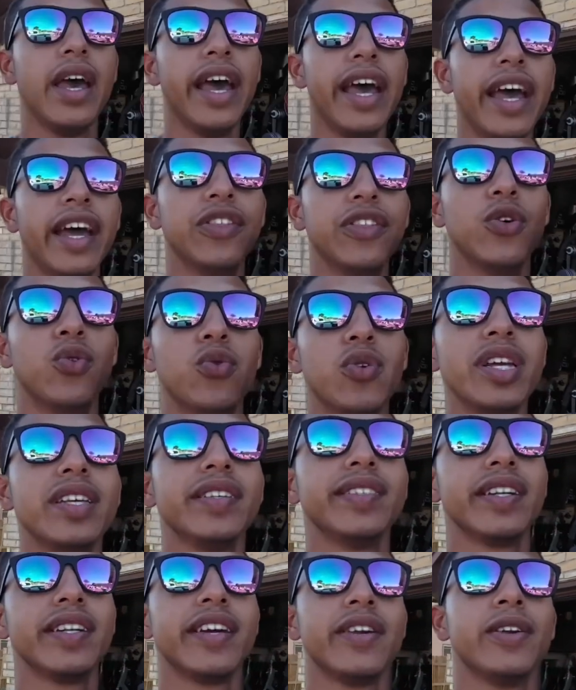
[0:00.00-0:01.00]
And the
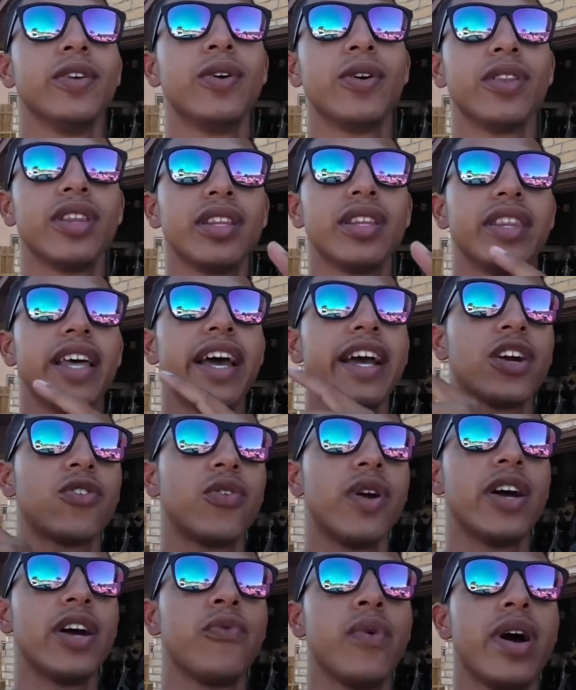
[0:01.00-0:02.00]
reason I know that that
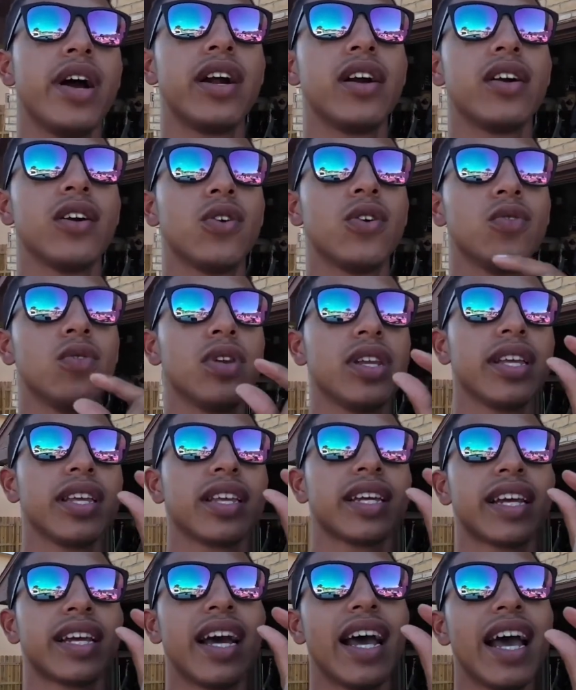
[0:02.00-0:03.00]
ground wire only
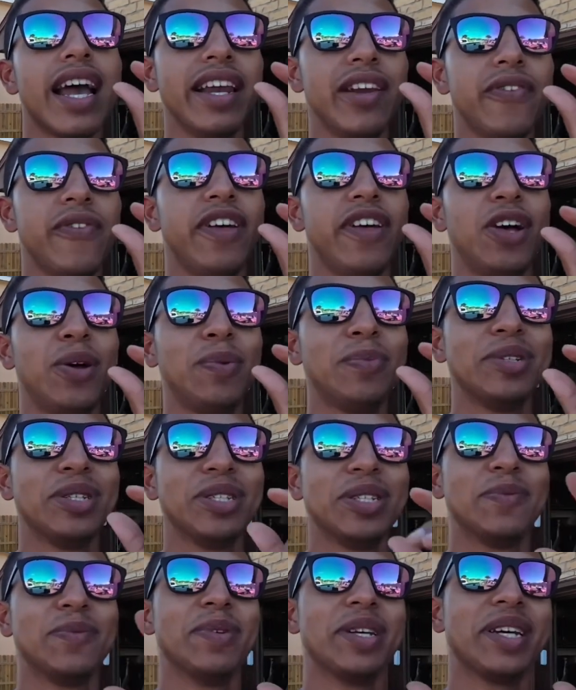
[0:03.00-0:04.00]
kind of helped
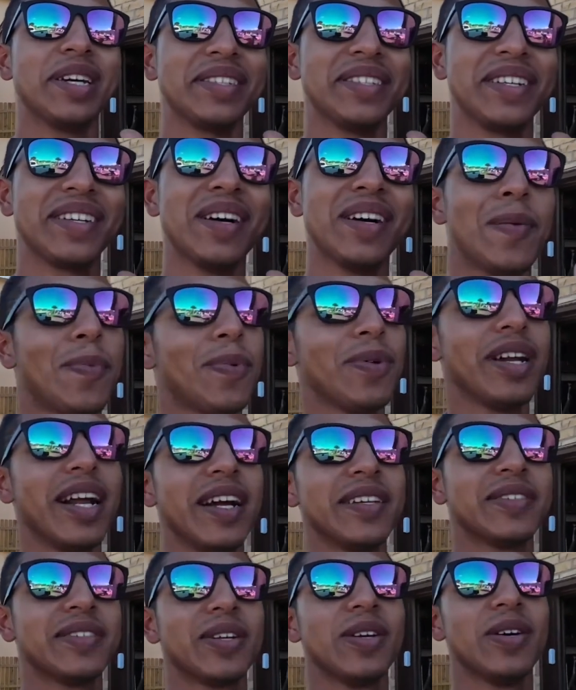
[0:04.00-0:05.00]
is because a couple
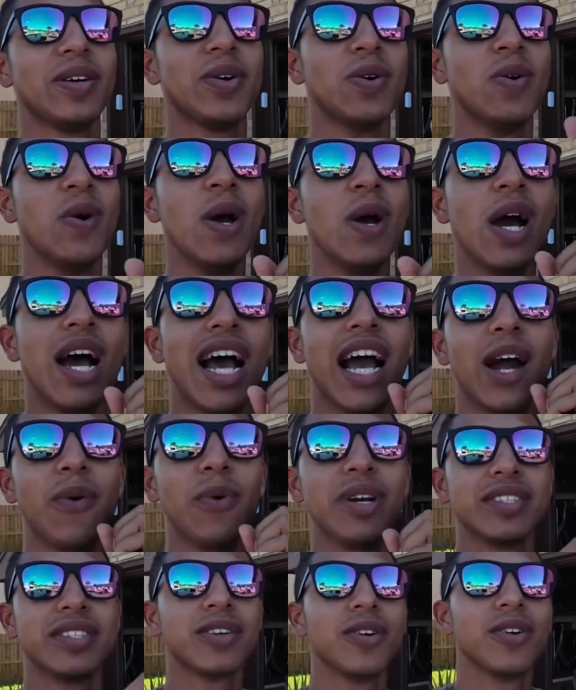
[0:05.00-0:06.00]
nights ago, I
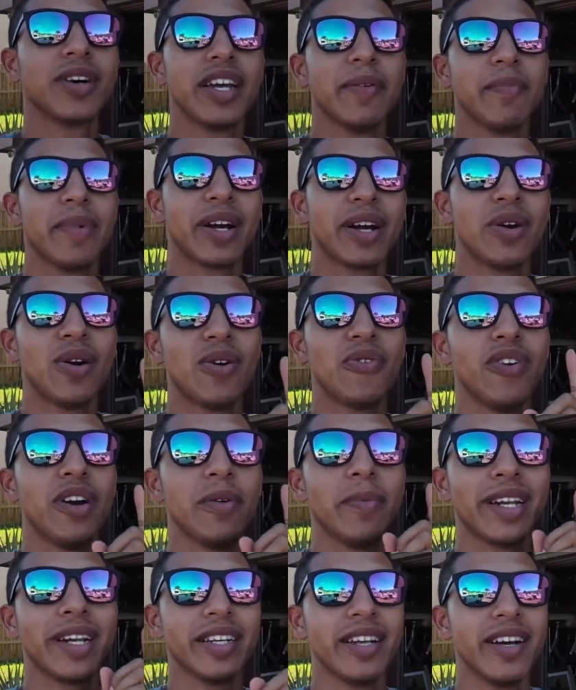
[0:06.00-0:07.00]
went to go get my girlfriend at
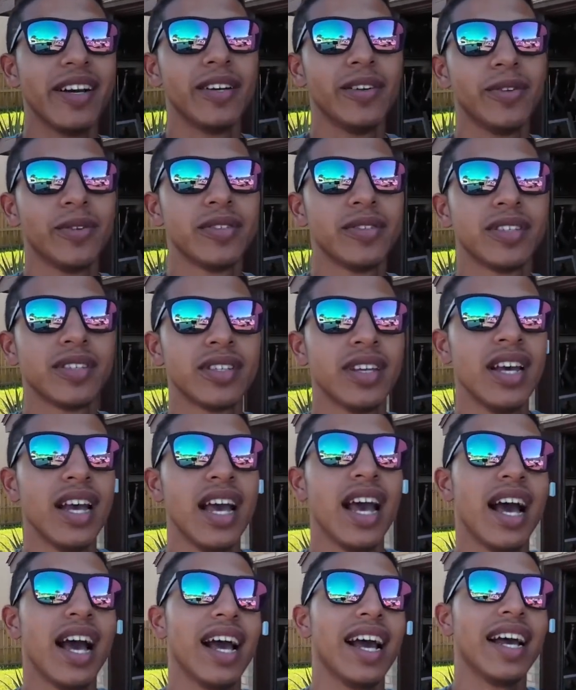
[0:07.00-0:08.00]
McDonald's.
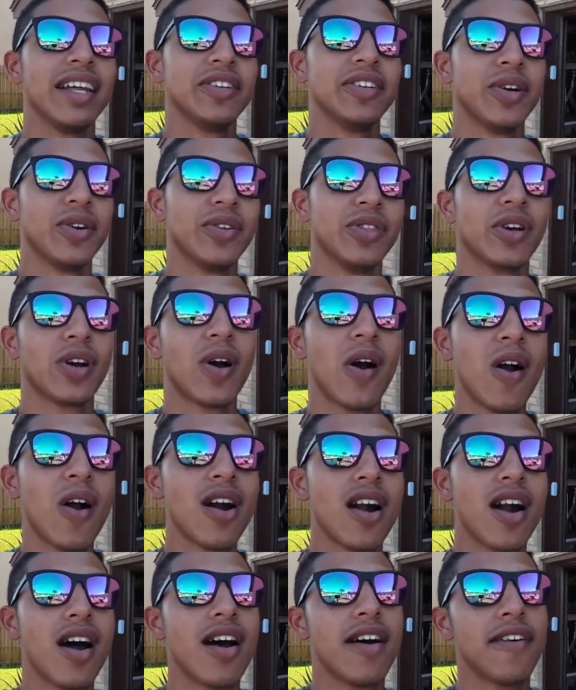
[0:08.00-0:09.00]
I turned the
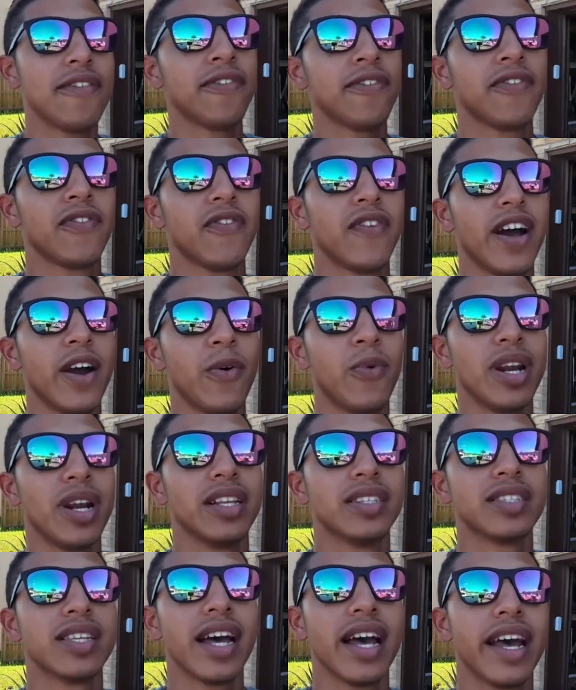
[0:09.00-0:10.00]
car off. I went
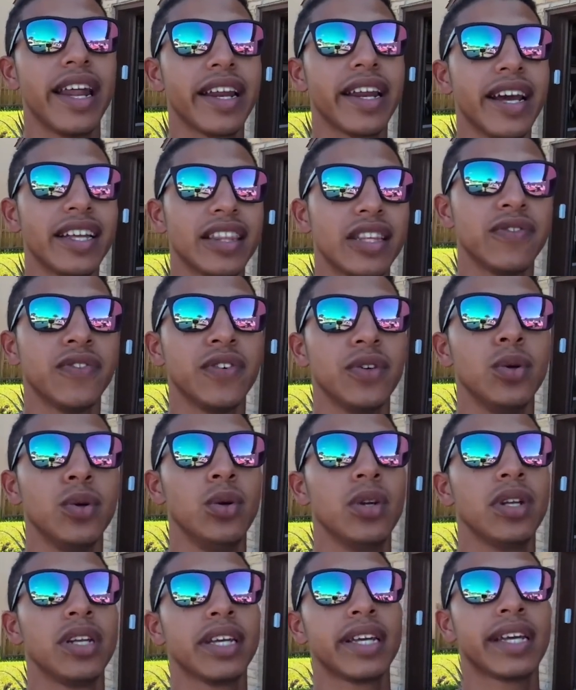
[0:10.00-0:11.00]
inside, got the
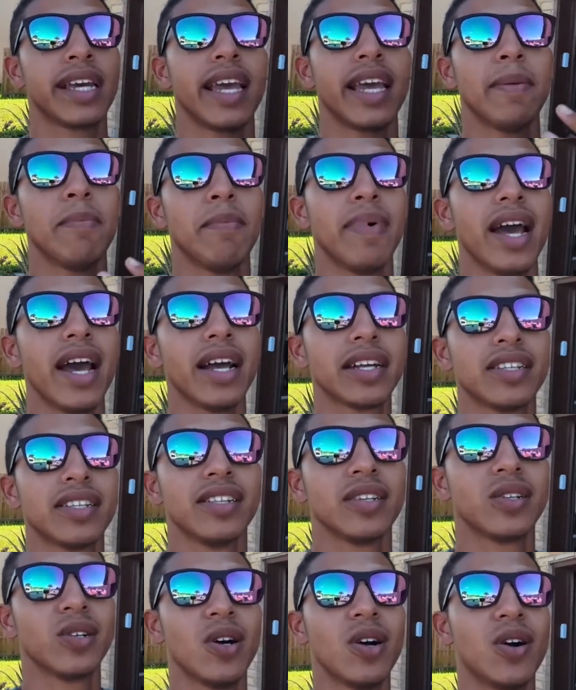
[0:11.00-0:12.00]
food, came back to
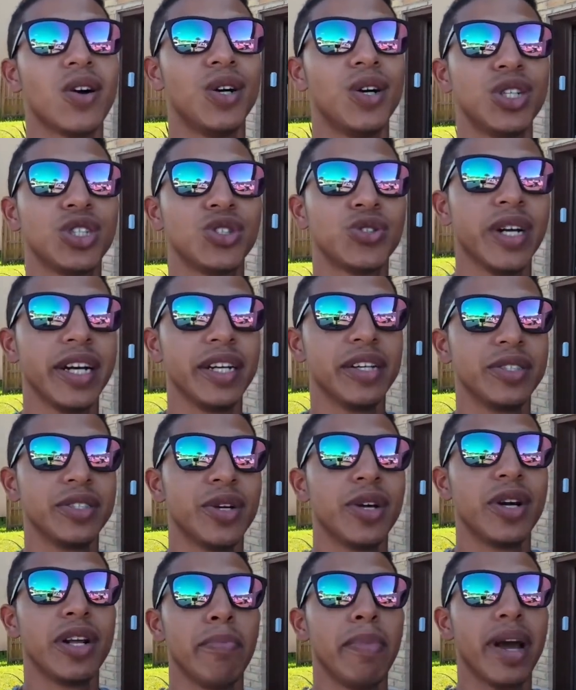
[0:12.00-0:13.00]
the car, tried to
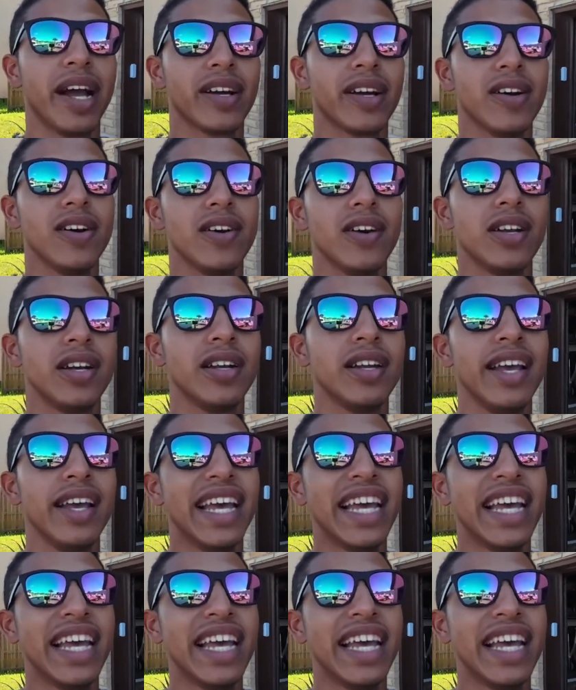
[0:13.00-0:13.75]
turn it back on.